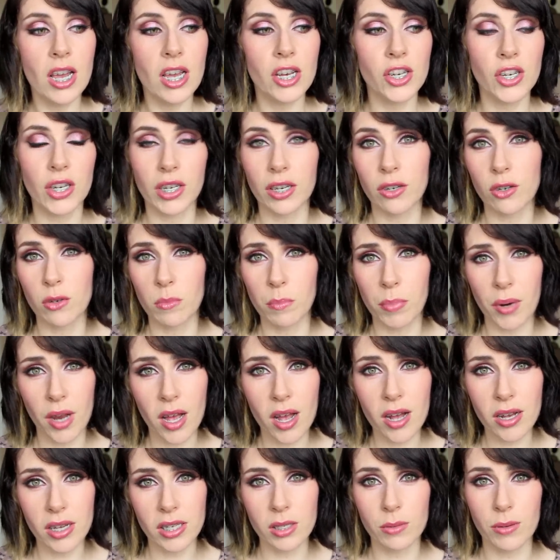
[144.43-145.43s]
Check out her
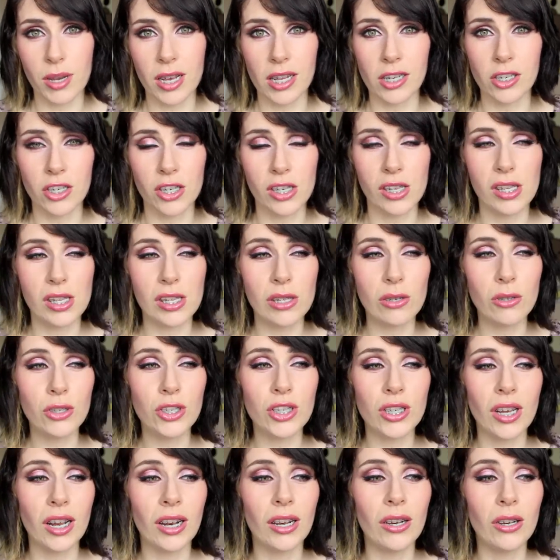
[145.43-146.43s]
blog as well. She's
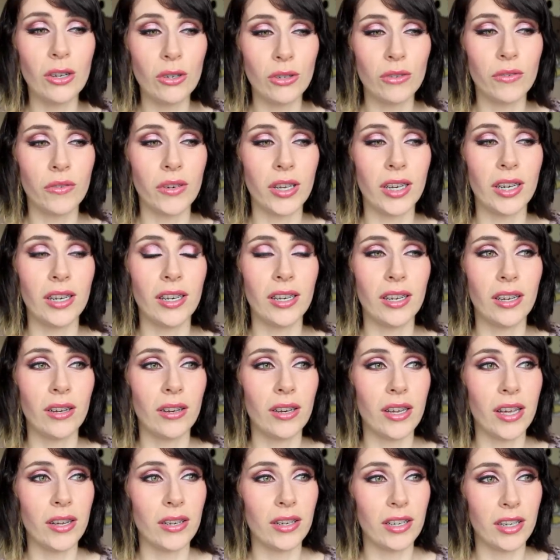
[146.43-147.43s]
such a lovely
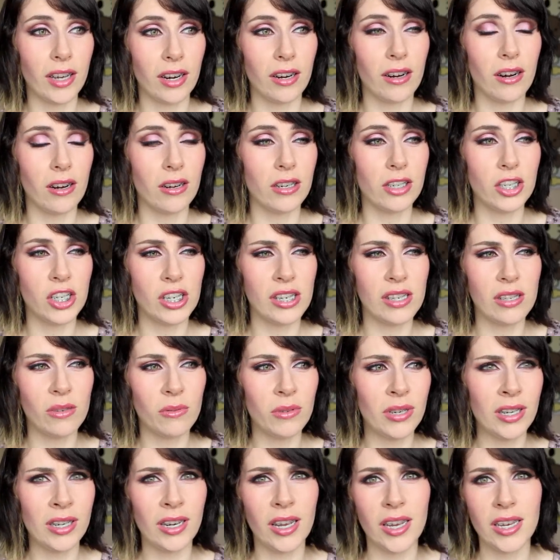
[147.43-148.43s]
girl. She's
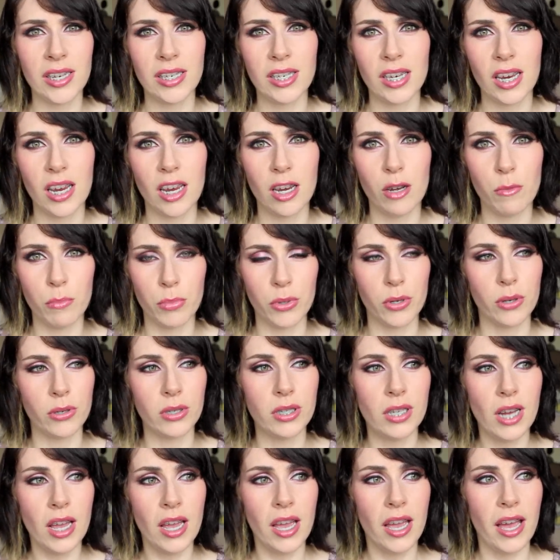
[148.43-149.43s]
only 19,
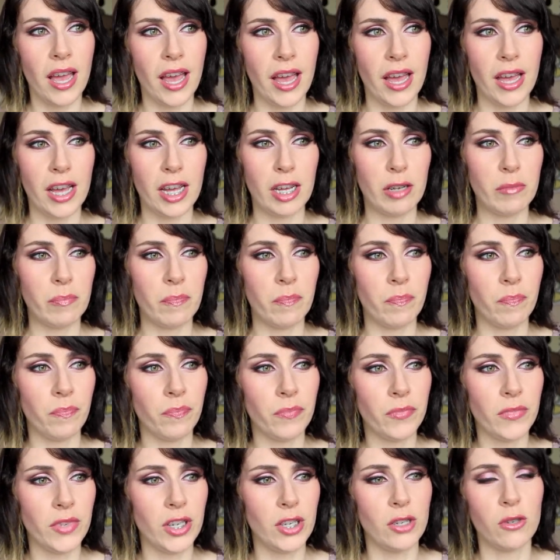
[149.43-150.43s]
but
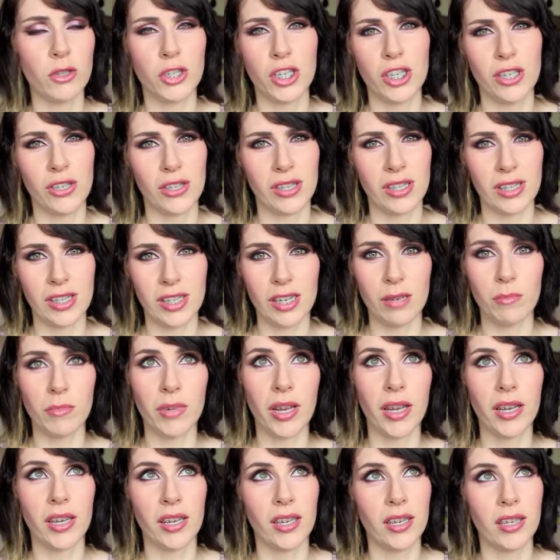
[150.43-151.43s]
you know, she doesn't seem
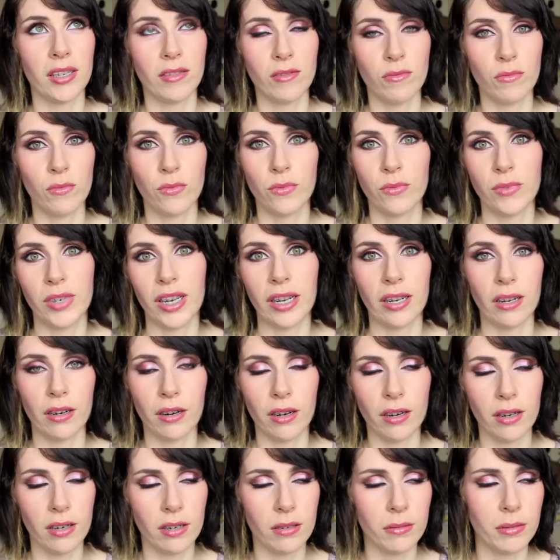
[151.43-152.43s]
like a little
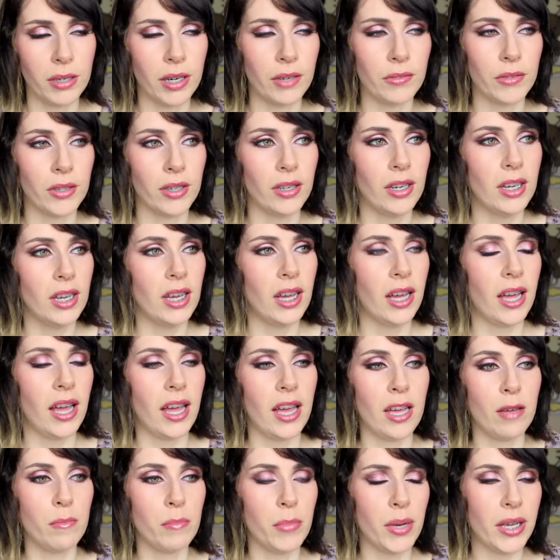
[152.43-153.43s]
girl or whatever
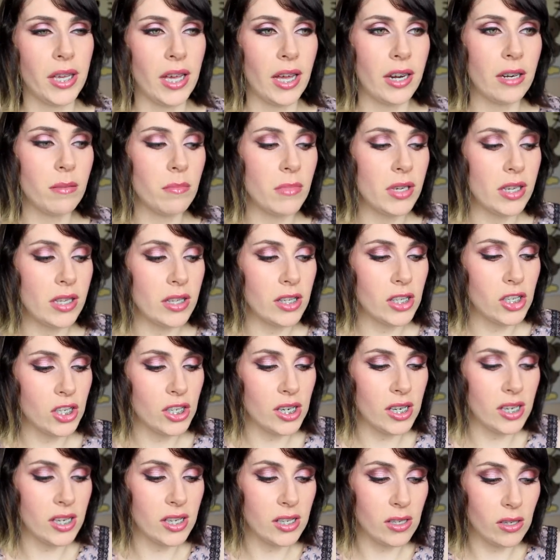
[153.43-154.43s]
by any means.
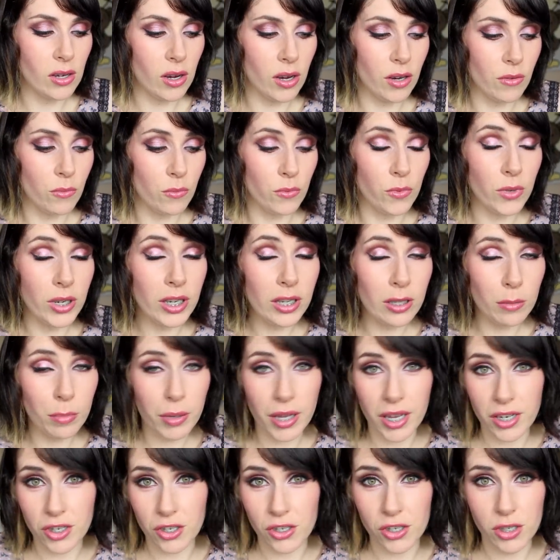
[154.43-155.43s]
She's a real
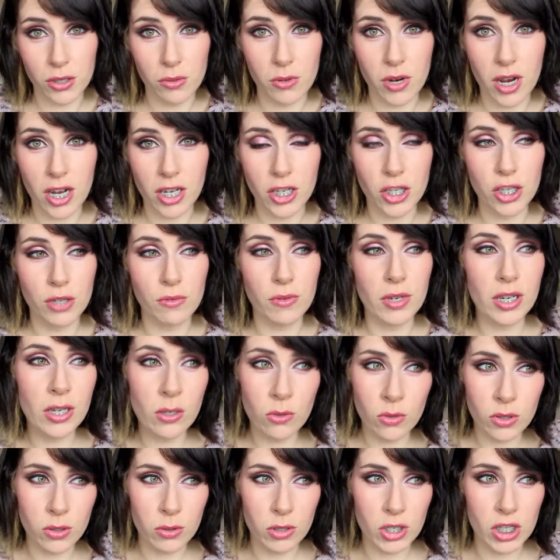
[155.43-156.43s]
pleasure to watch. She really
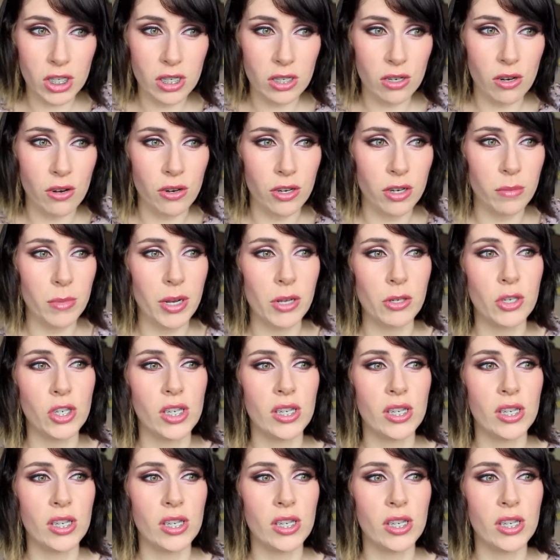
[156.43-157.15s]
knows what she's talking about.